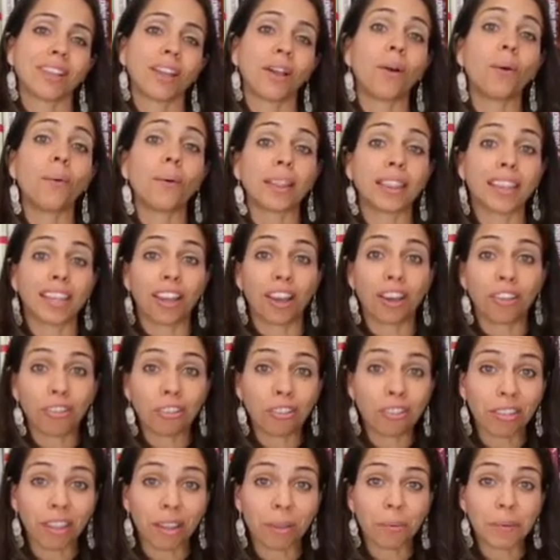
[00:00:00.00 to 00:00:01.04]
Oh, and the
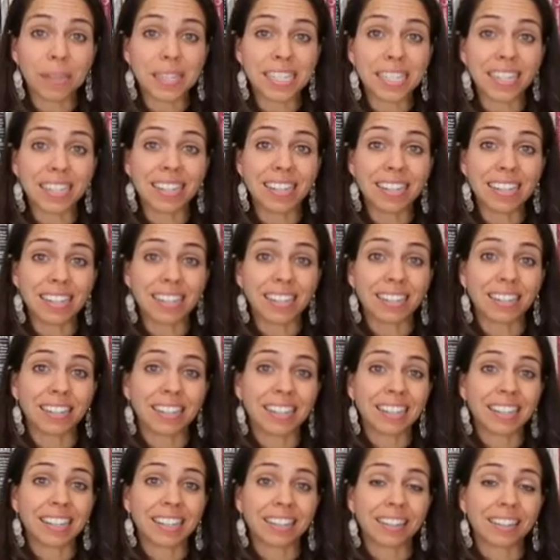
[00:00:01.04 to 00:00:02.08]
other thing we did?
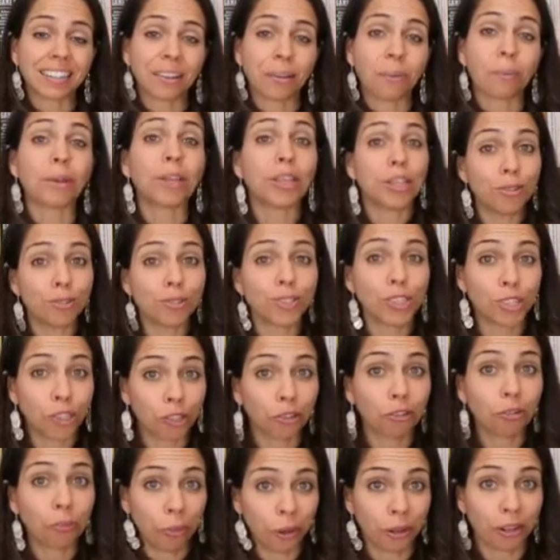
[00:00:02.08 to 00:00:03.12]
We used
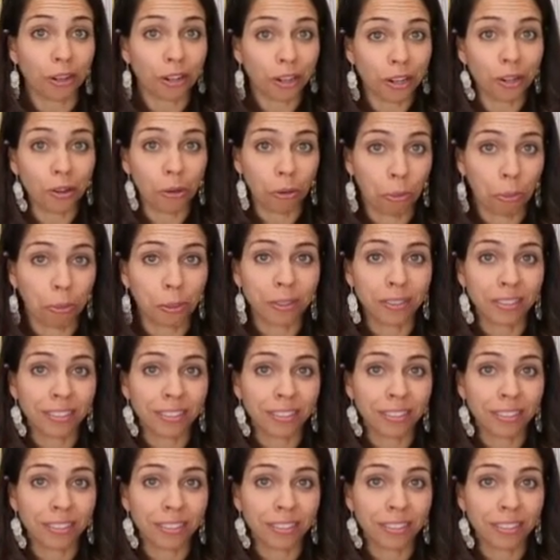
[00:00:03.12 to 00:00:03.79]
humor to cope.